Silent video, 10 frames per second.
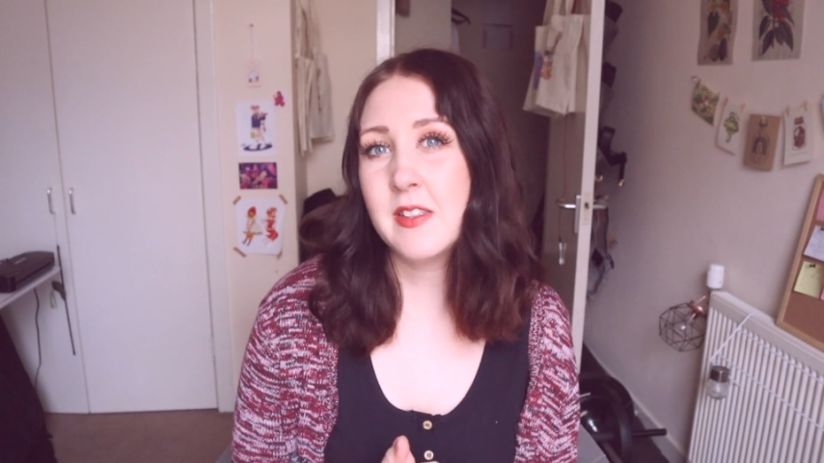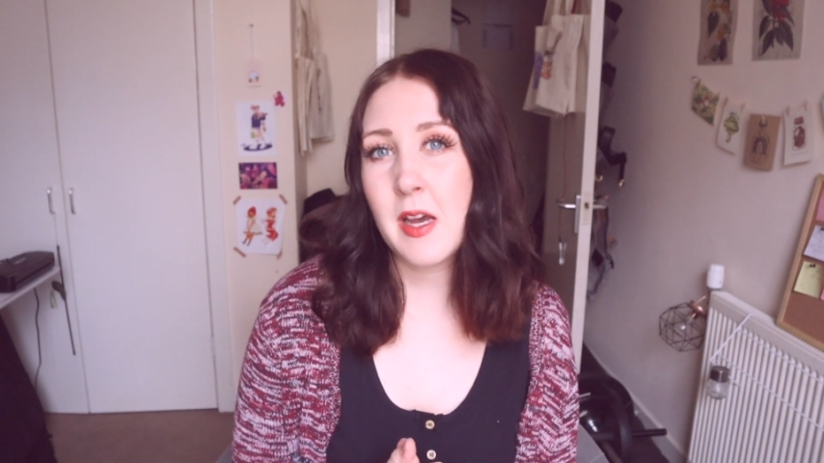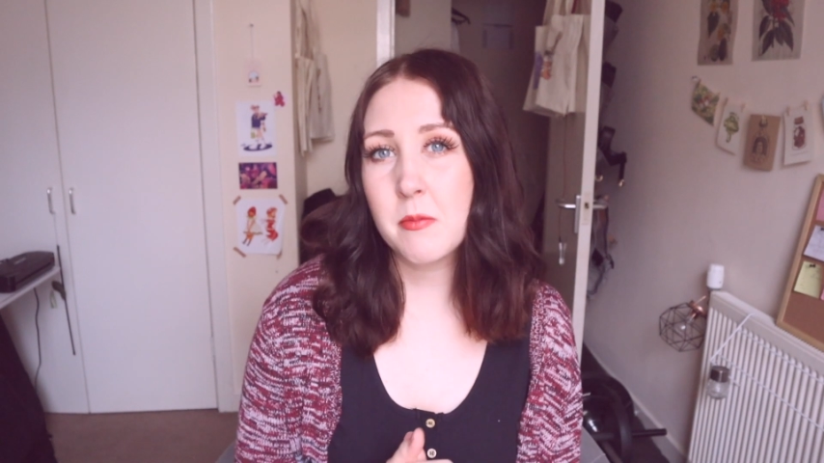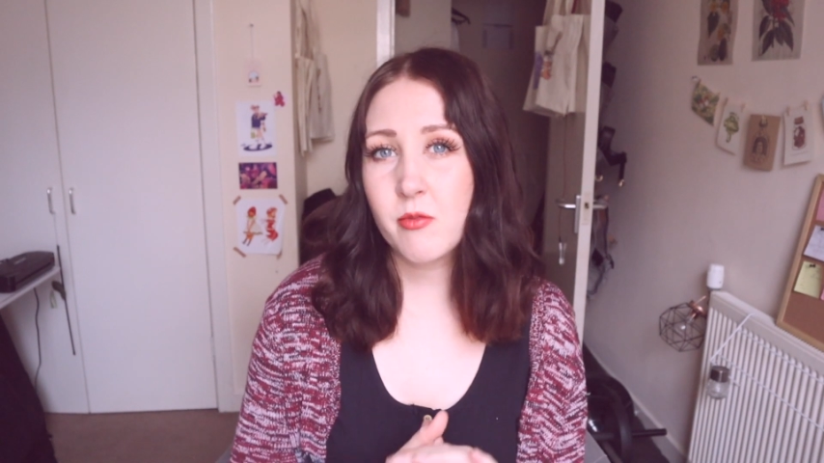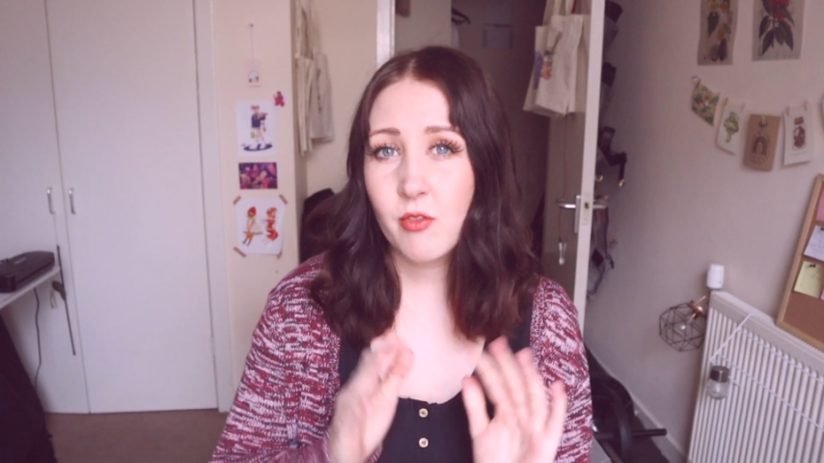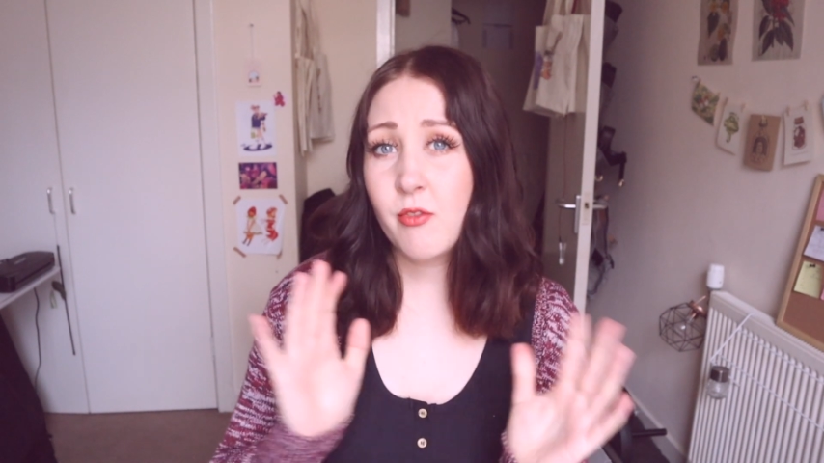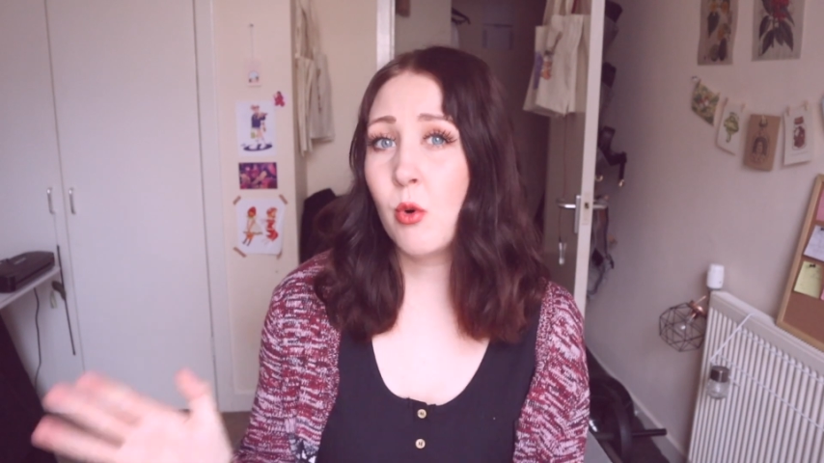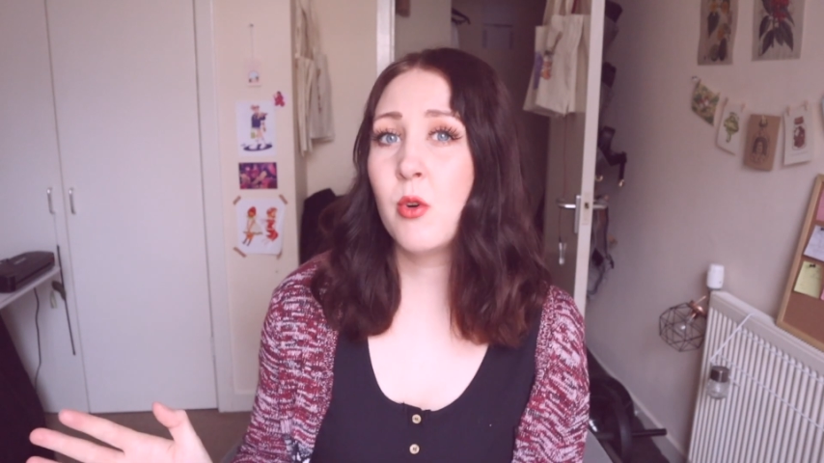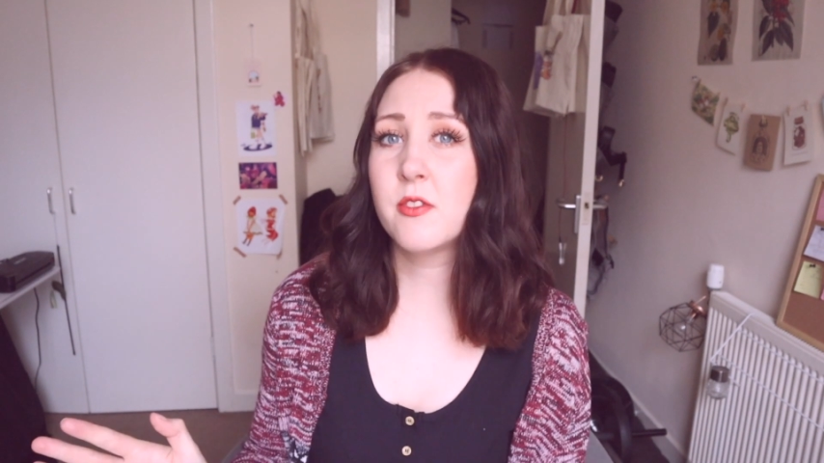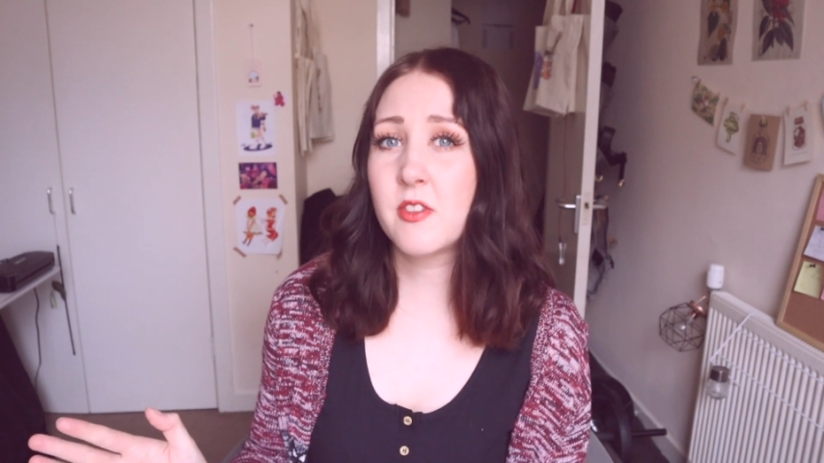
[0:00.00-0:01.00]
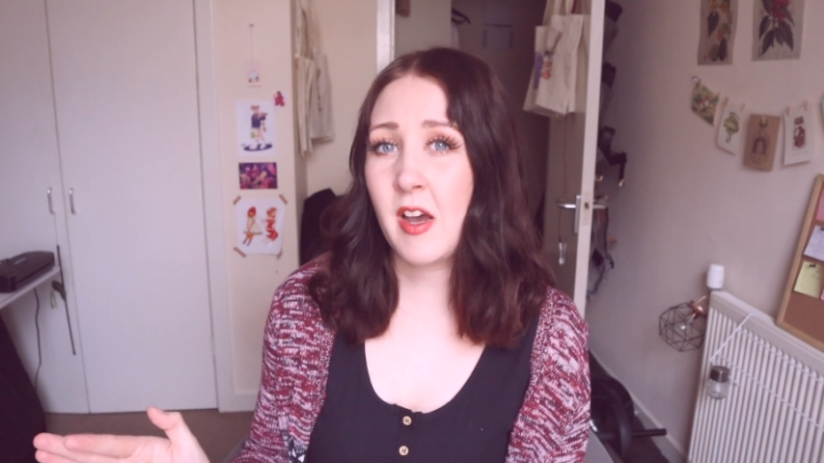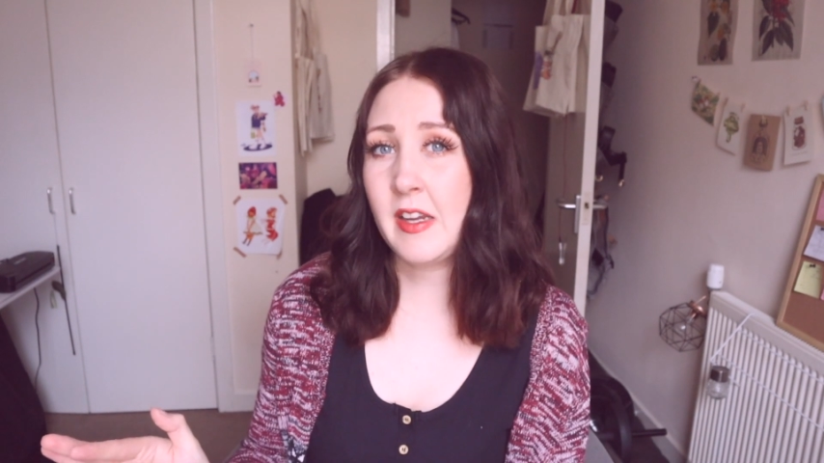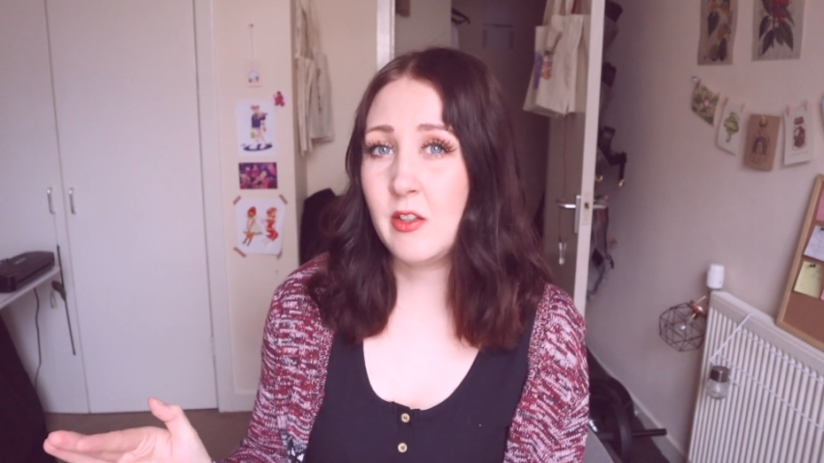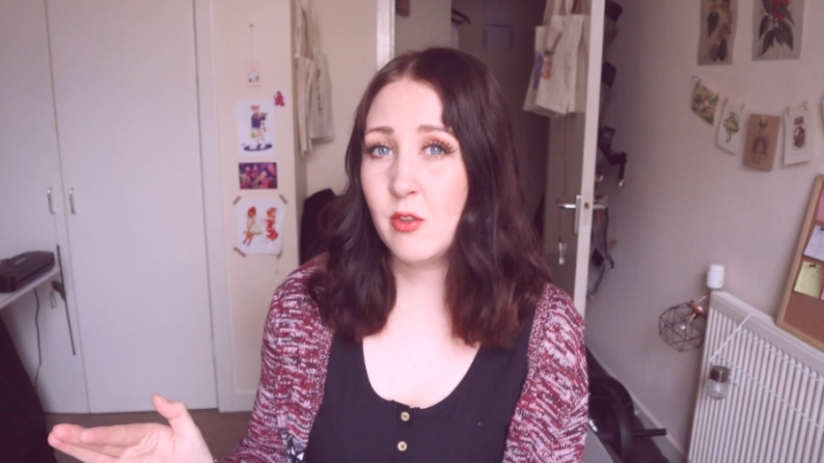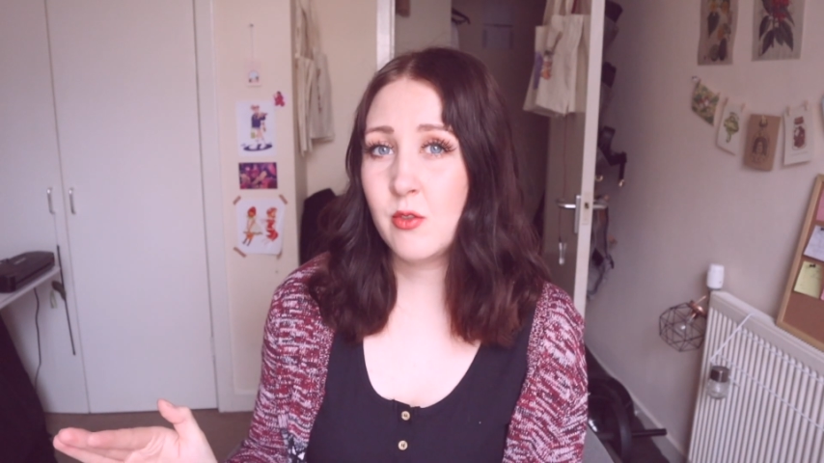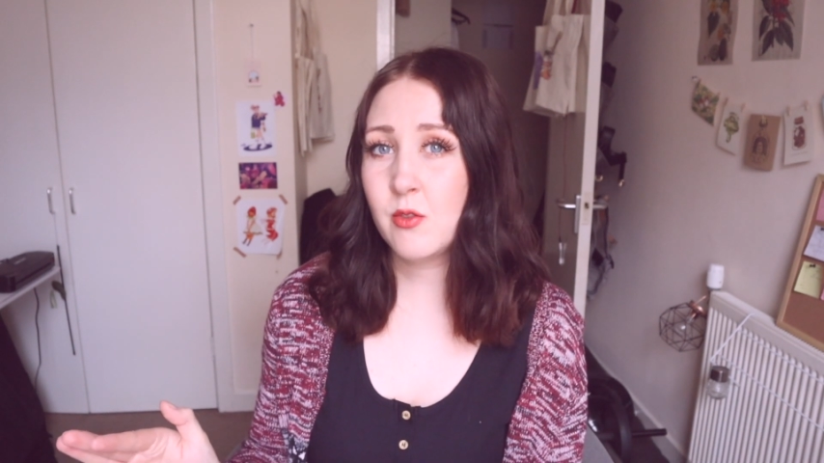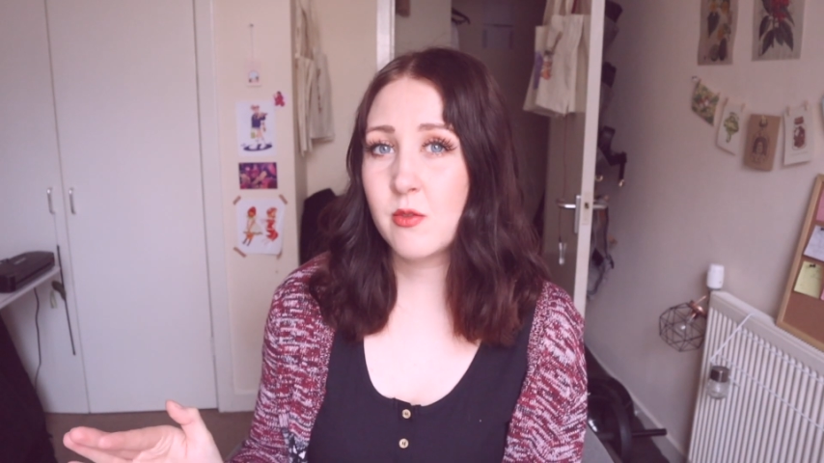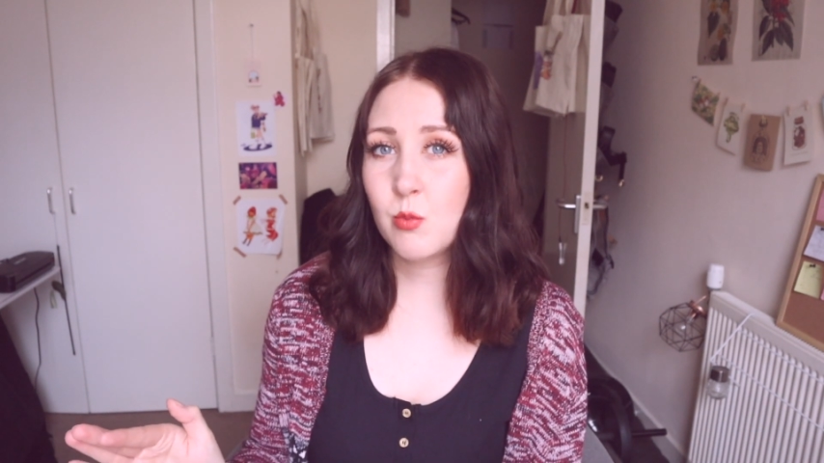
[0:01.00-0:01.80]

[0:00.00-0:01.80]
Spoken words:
depth or force I use